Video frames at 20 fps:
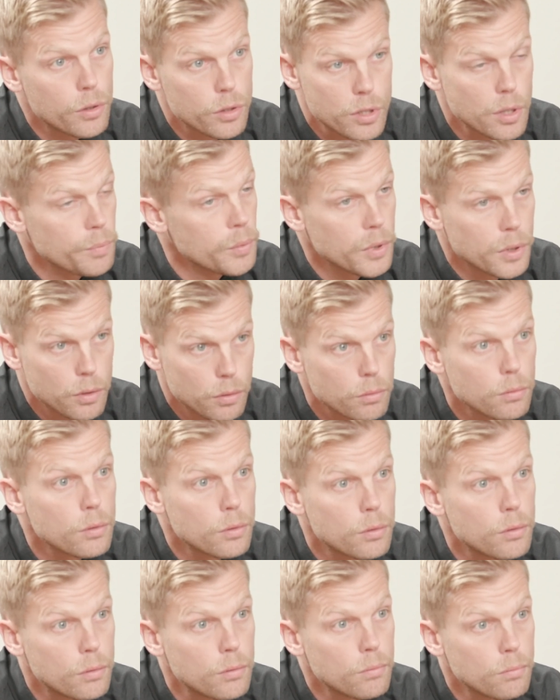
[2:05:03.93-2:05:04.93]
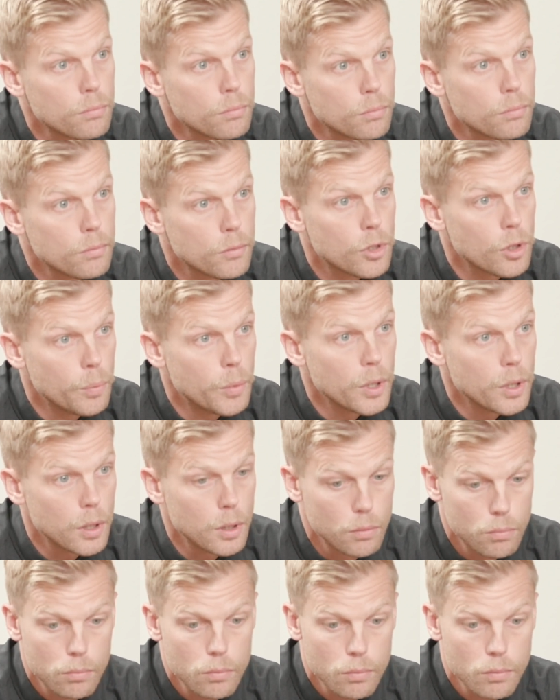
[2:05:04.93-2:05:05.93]
And there's something to
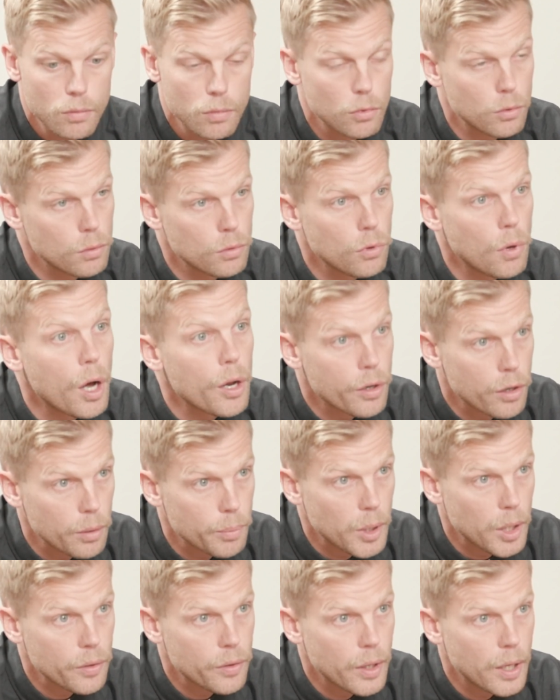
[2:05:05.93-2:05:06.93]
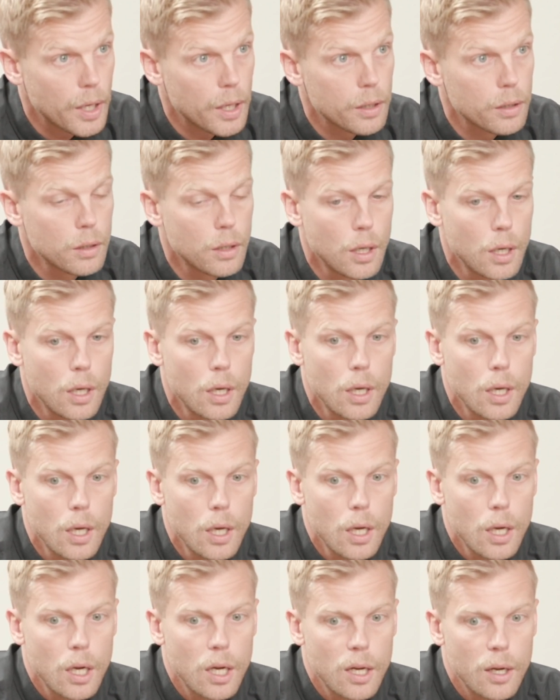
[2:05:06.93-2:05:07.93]
be lauded about that.
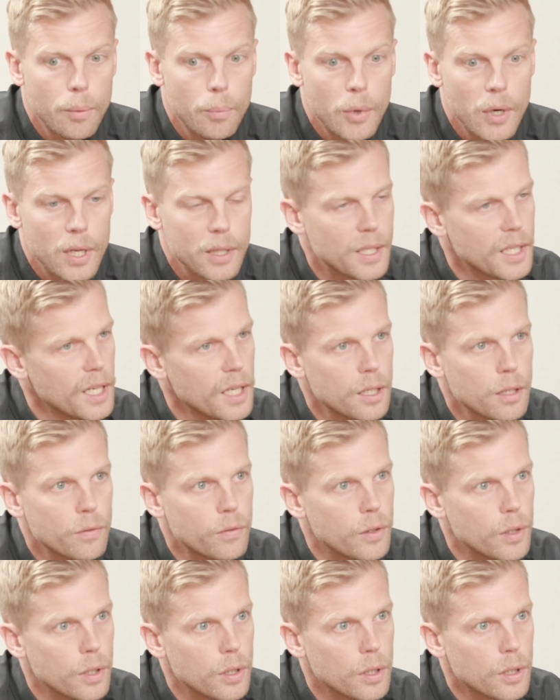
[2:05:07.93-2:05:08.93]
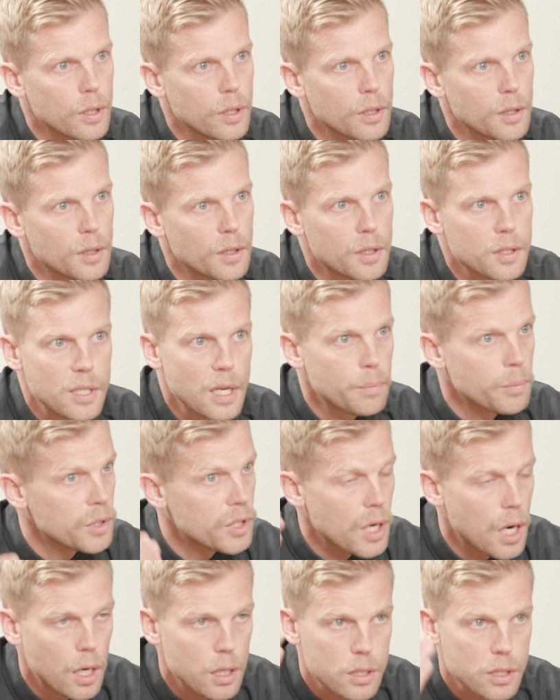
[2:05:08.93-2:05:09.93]
But at the end of it, because
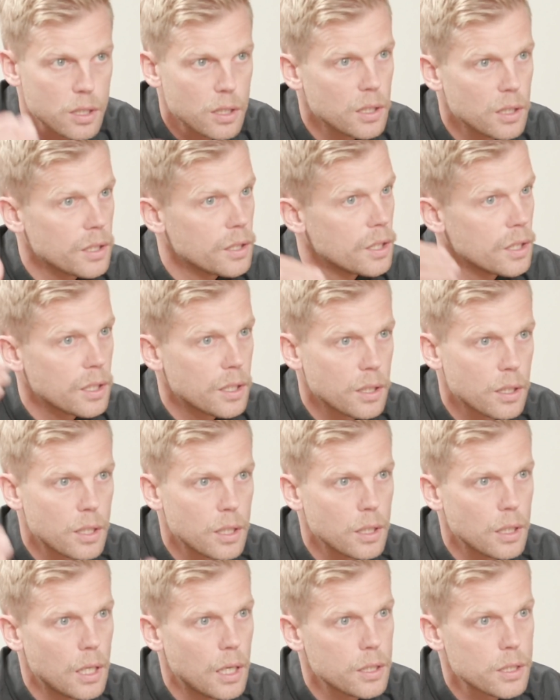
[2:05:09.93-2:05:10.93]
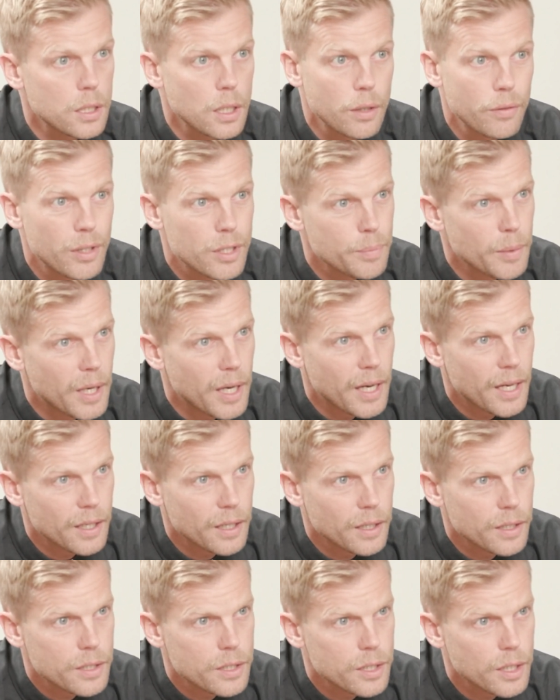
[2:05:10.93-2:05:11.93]
I'm constantly thinking theologically, I raised my
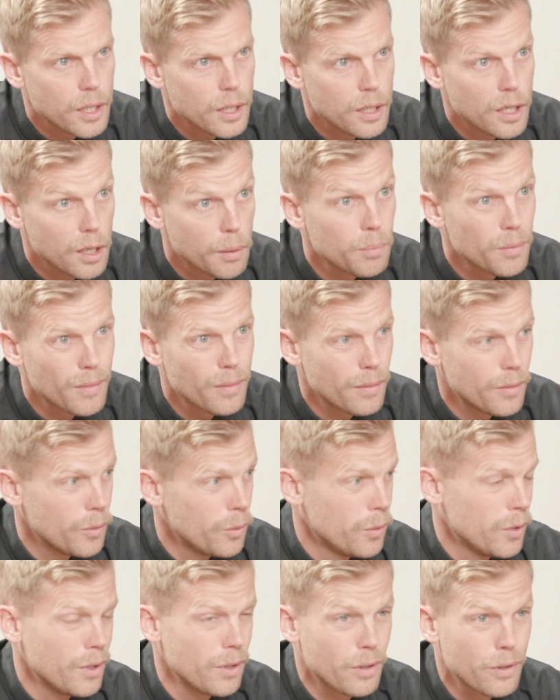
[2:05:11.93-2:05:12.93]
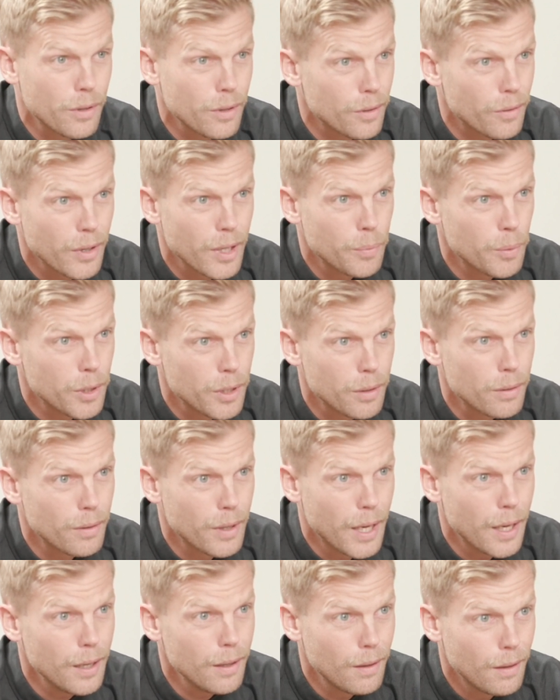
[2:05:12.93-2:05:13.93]
hand and I said, and I'm third grade, what are
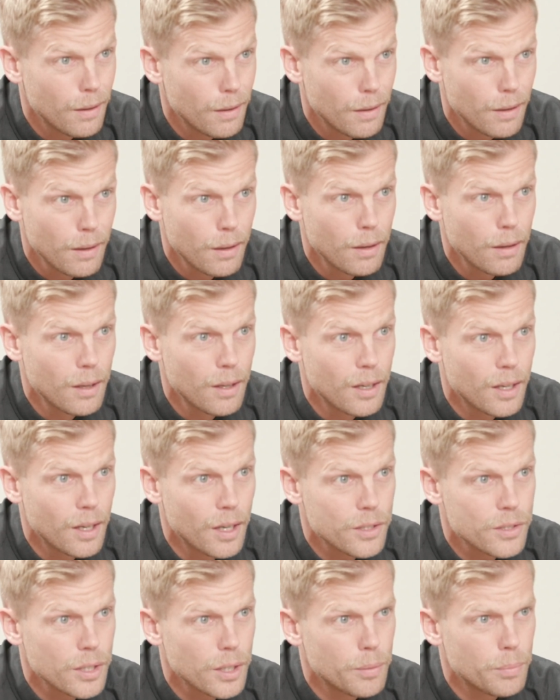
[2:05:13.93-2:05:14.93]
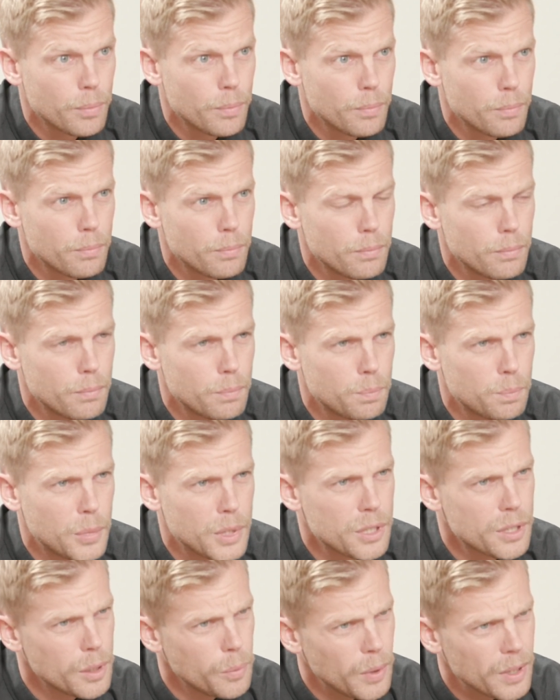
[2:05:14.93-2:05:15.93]
you, 8? And I said,
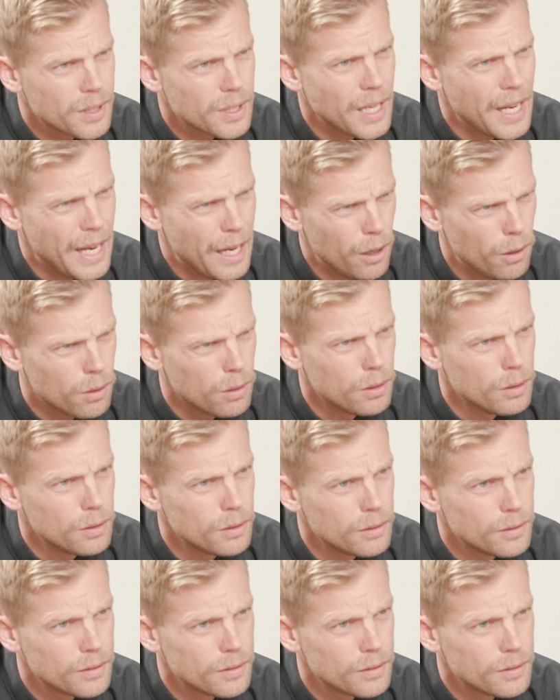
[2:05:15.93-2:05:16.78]
but she went to hell.